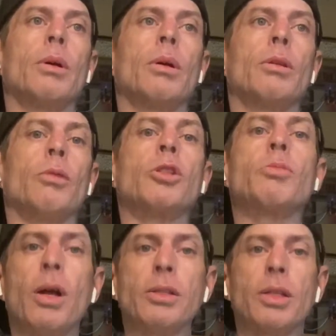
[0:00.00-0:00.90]
the
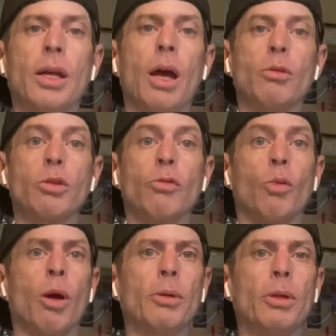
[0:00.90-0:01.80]
response that I got was
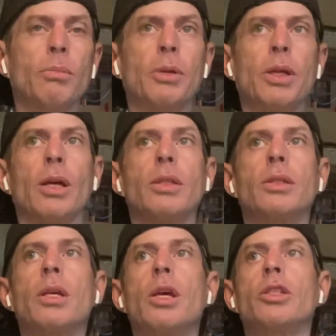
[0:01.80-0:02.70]
overwhelming because
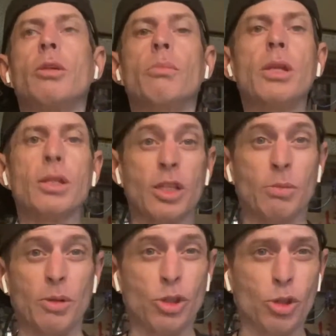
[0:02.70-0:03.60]
to me, this has
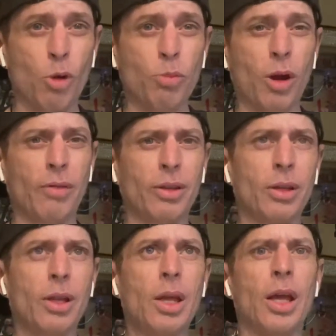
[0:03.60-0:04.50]
been so private
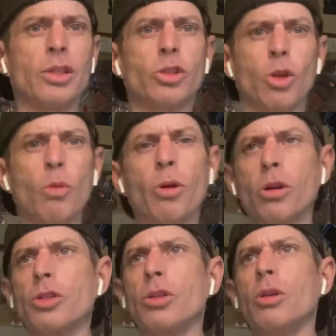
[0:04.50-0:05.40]
and so
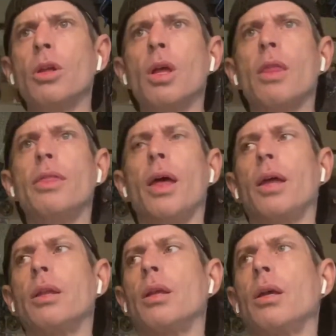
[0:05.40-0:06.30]
personal
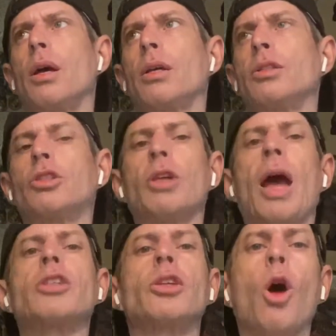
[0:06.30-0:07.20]
that it,
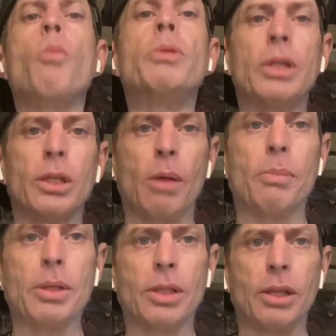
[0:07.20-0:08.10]
actually opening it up
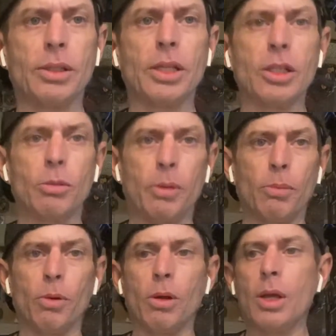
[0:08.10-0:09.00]
and, and seeing to
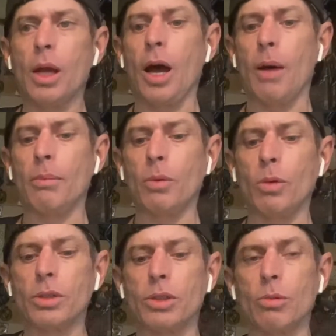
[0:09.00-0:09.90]
people um, it
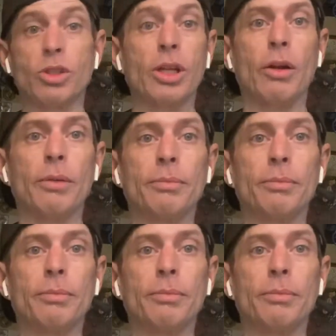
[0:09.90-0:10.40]
was was scary.